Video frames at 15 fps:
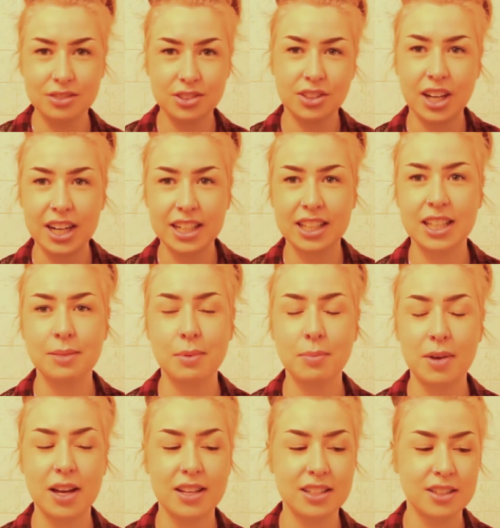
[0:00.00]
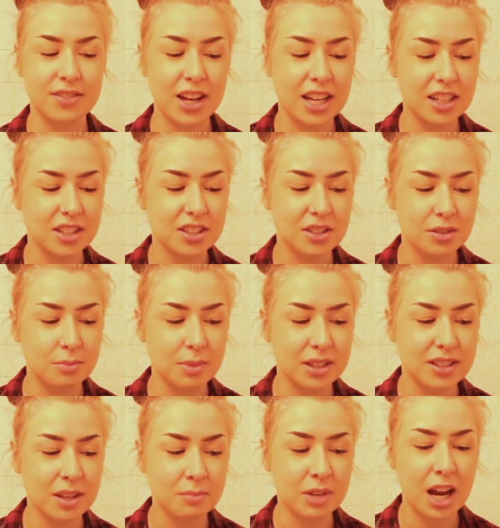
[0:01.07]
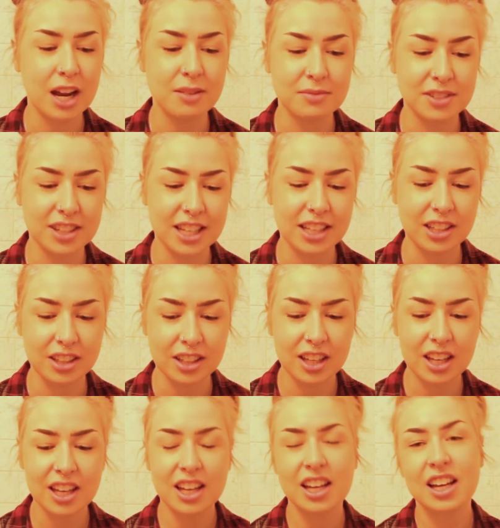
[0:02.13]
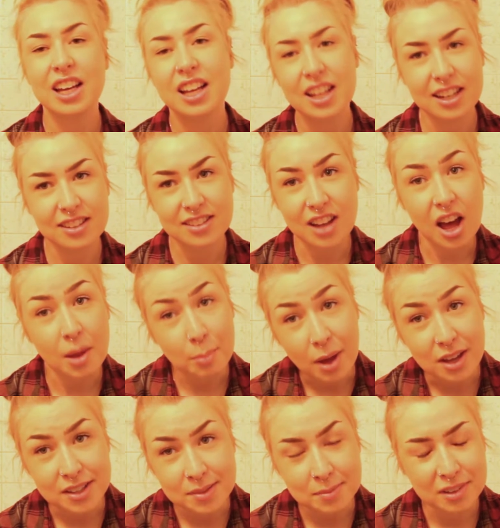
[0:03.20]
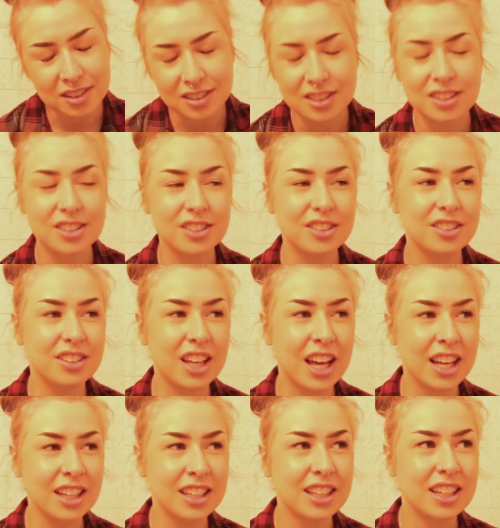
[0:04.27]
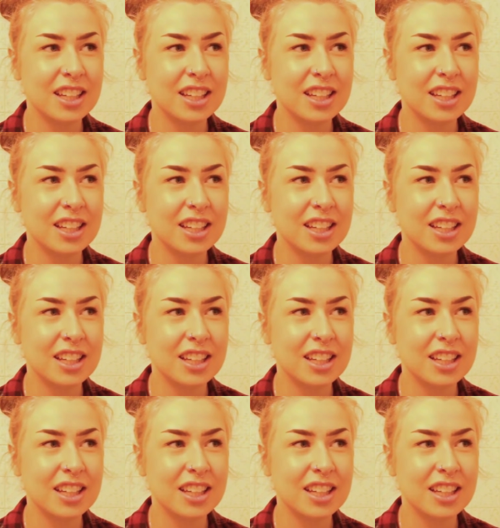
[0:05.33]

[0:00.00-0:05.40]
try and keep a positive attitude, but sometimes like it is not possible to do that.